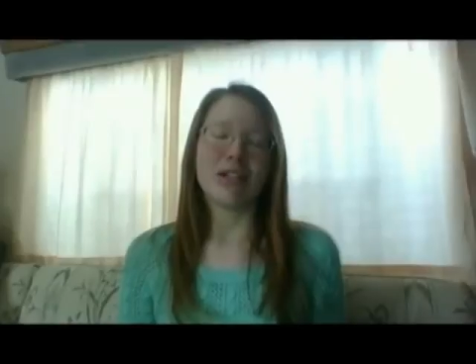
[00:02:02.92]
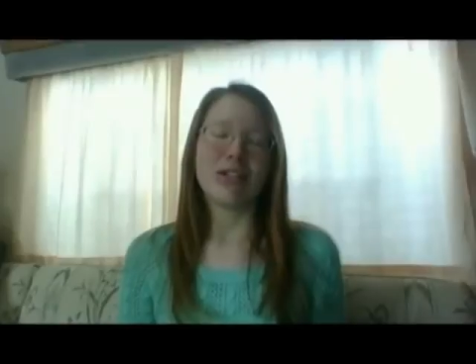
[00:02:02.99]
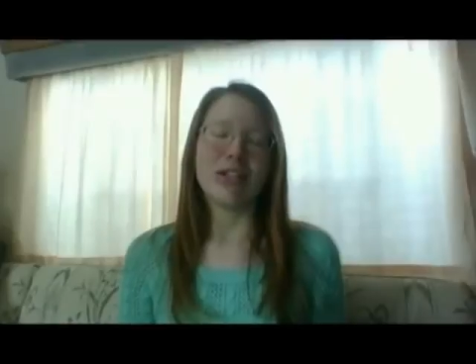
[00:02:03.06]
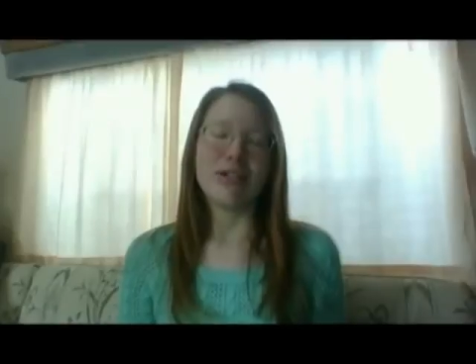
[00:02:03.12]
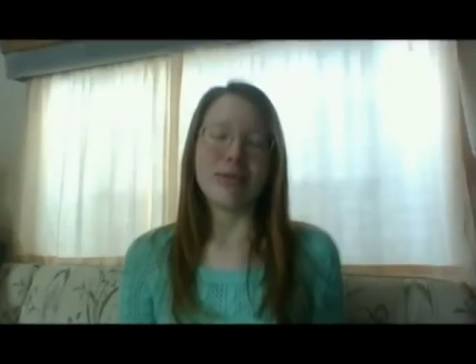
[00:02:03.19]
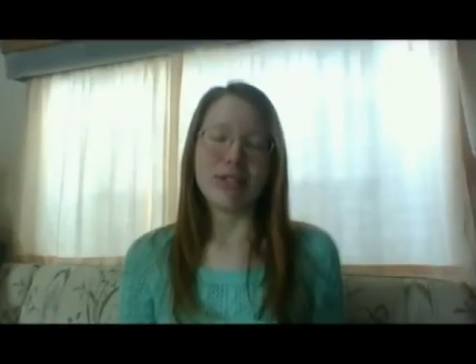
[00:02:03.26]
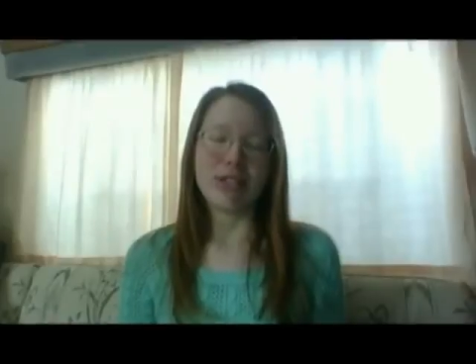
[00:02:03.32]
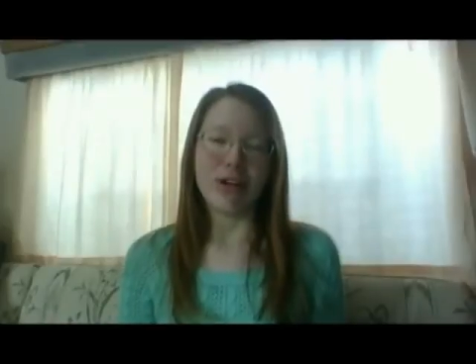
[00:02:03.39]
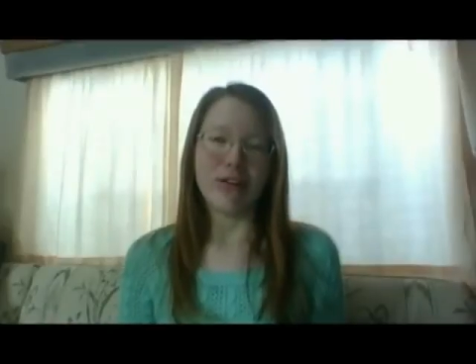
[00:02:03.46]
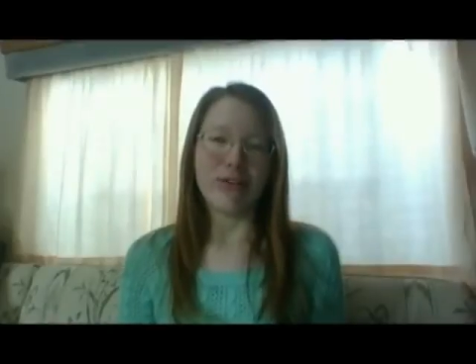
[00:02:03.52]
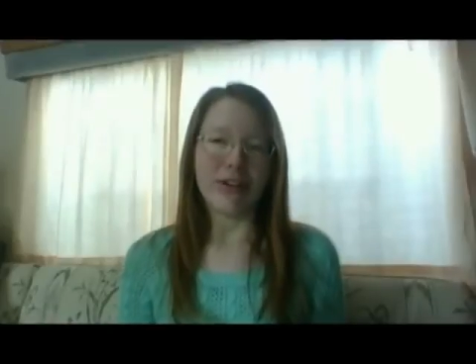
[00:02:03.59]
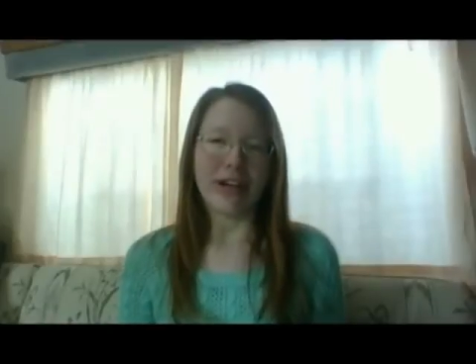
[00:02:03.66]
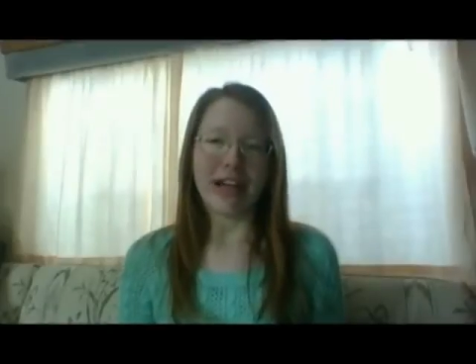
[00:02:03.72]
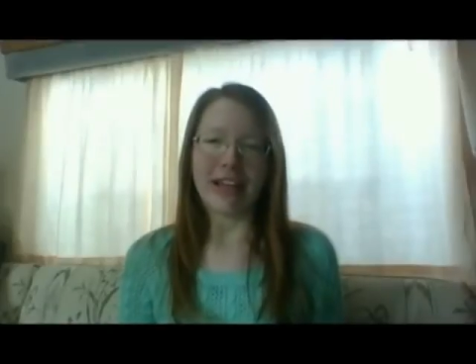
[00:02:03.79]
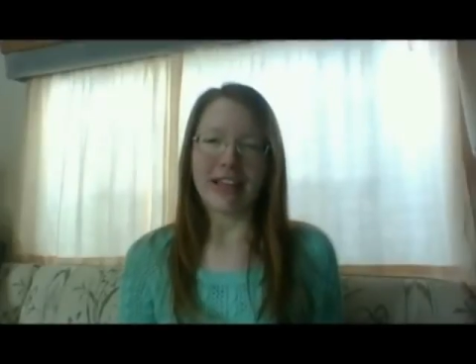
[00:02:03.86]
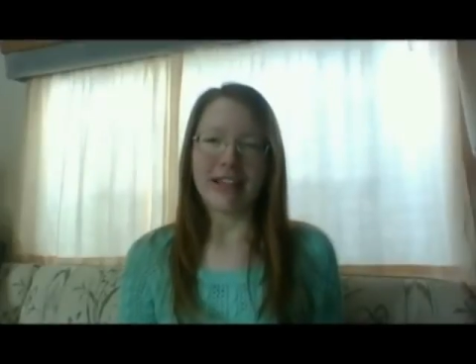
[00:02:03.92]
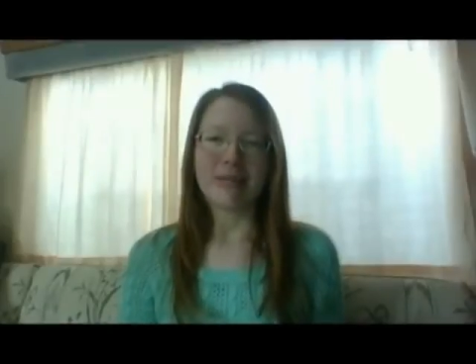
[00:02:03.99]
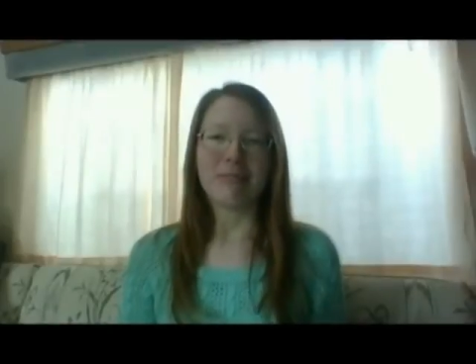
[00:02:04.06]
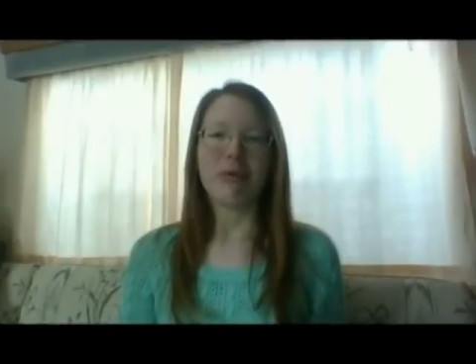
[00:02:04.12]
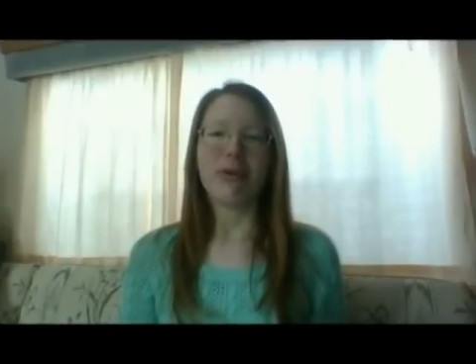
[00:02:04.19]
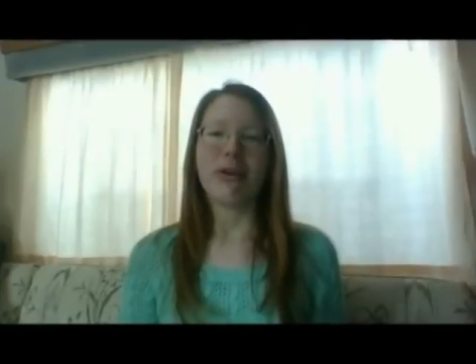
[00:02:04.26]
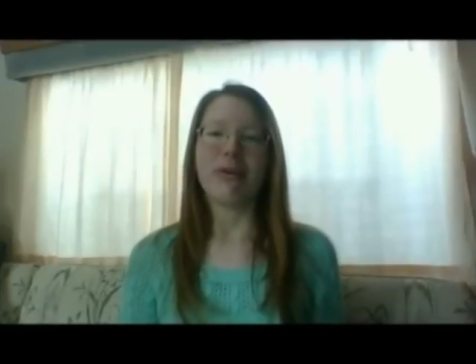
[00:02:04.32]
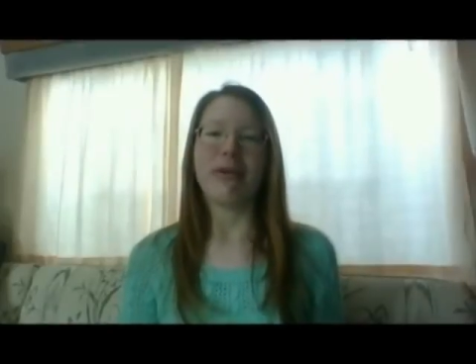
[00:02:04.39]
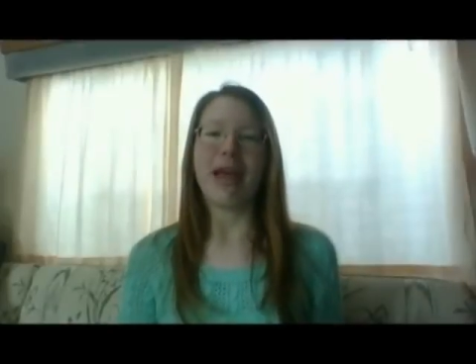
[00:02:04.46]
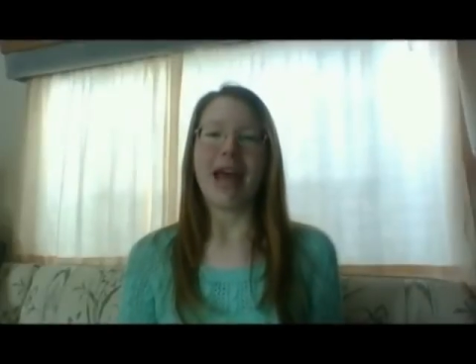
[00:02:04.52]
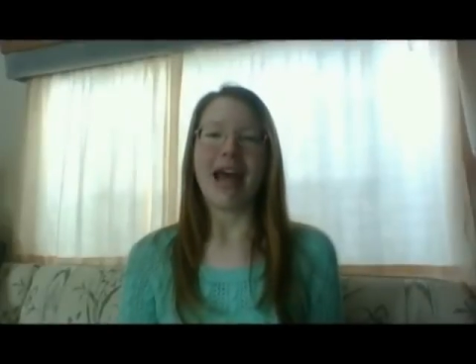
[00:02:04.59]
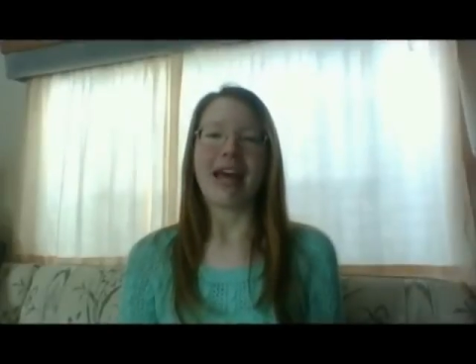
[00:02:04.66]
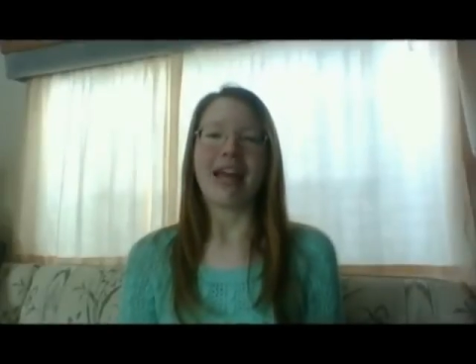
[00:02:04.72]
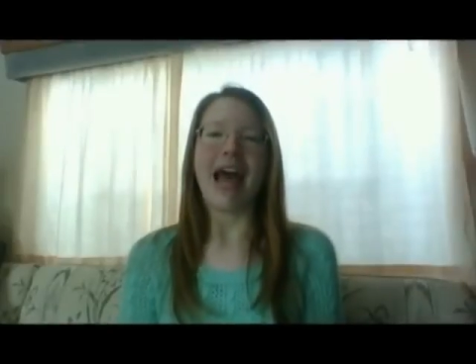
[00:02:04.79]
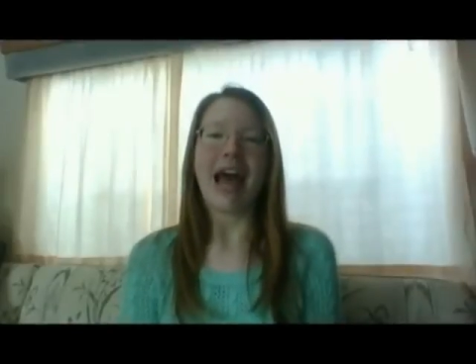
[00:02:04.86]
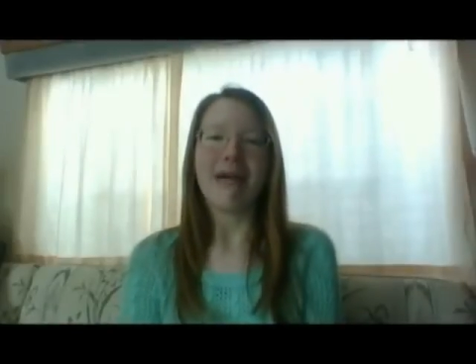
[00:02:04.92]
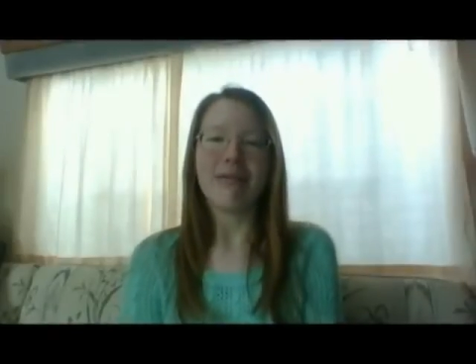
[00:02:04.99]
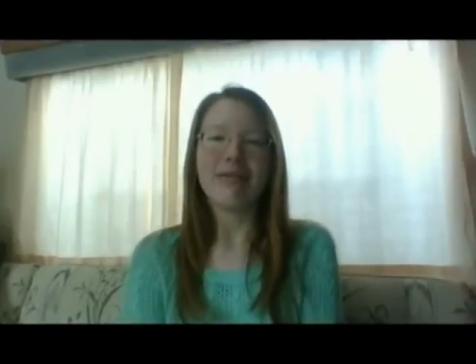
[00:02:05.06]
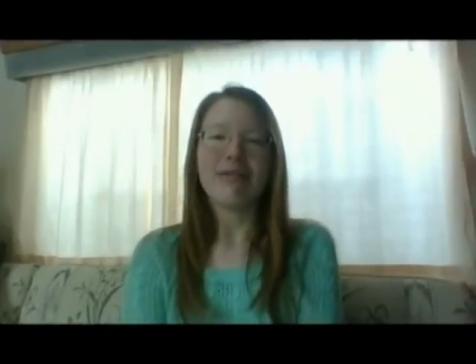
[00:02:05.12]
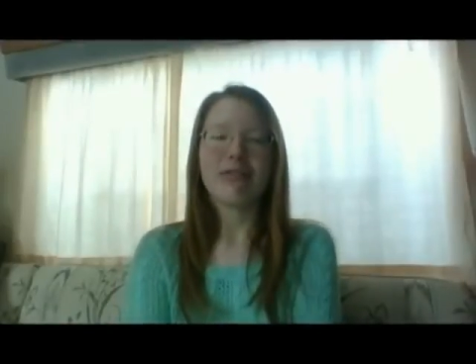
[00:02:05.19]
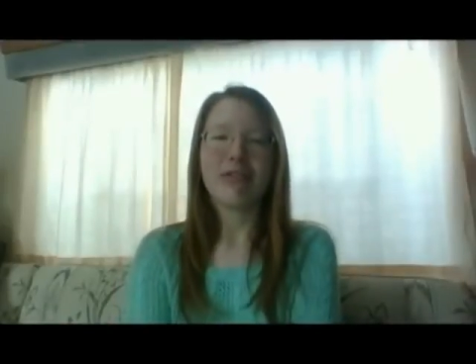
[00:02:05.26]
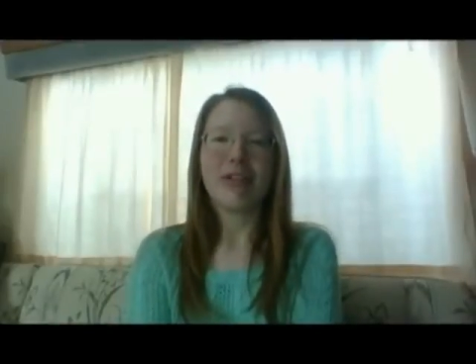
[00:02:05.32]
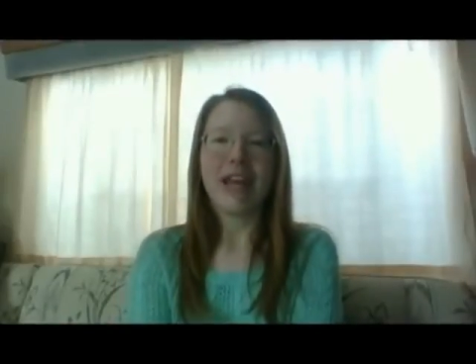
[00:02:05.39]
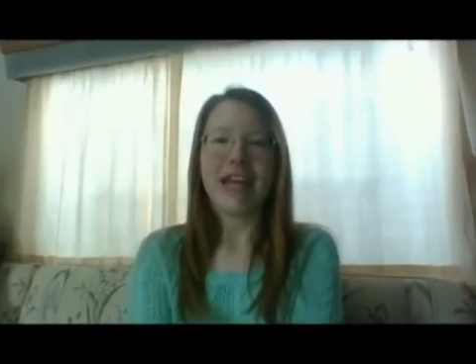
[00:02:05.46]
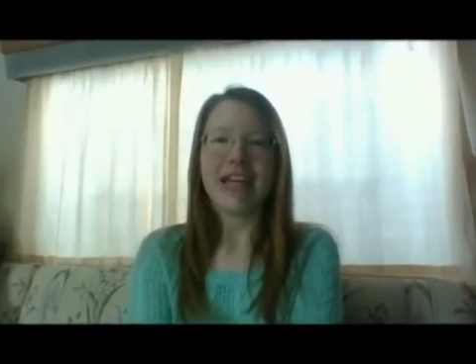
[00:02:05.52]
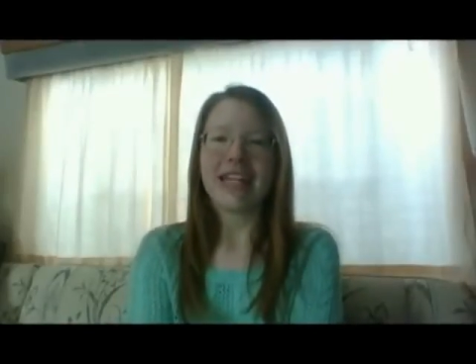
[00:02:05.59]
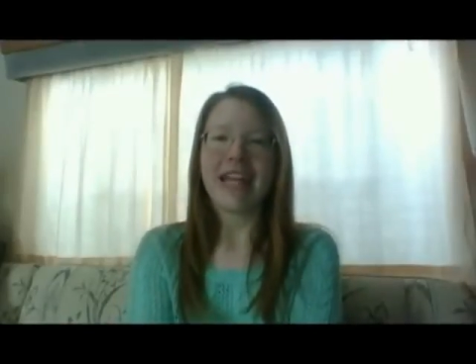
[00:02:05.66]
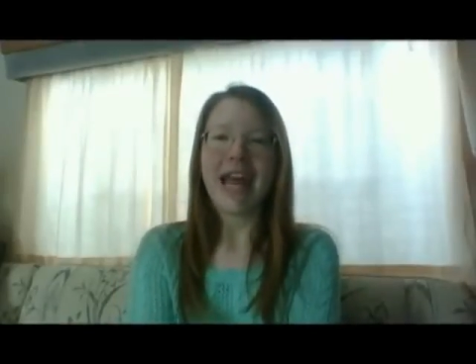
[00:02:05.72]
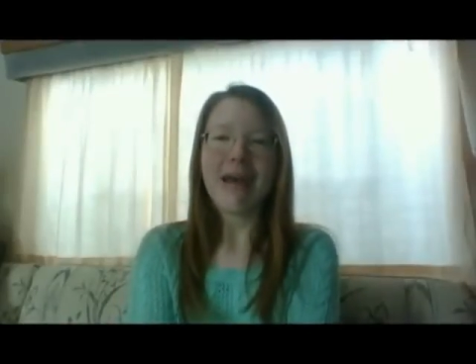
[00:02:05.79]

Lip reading: she was over, and at this point we had a habit of creating